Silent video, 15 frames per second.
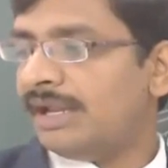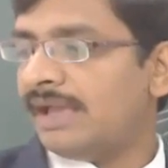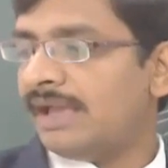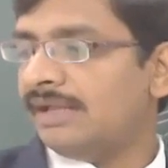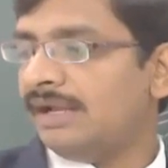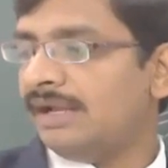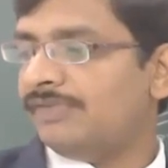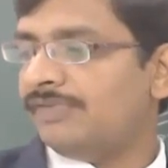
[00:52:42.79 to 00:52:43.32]

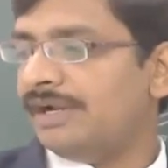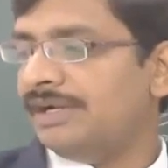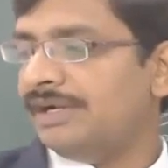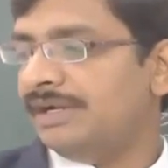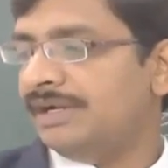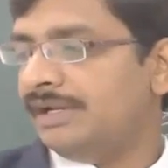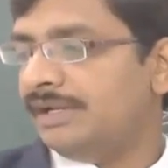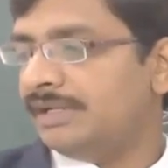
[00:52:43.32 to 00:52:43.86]
angle of
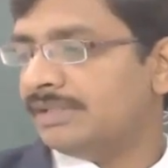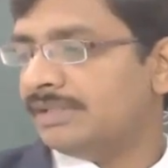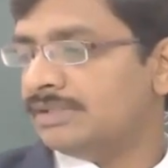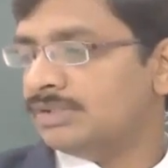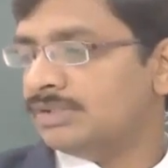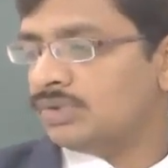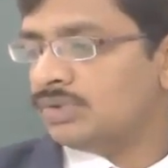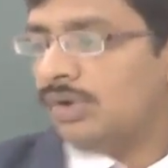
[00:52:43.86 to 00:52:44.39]
90 degrees.
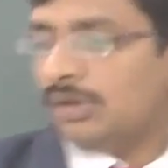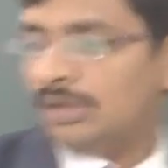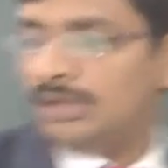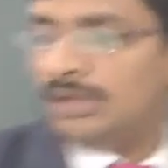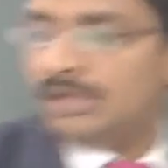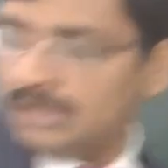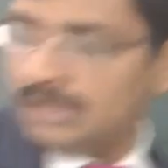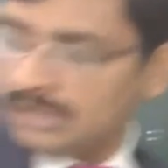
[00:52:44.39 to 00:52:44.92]
So,